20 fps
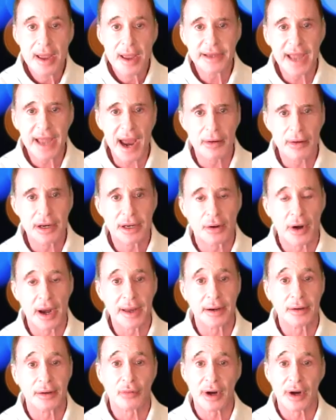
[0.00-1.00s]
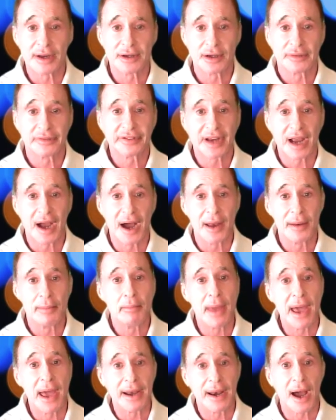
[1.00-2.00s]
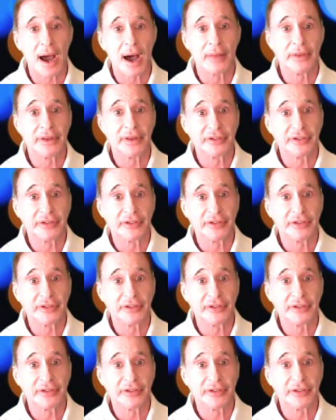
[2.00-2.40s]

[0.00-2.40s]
Cary Grant and Randolph Scott met on the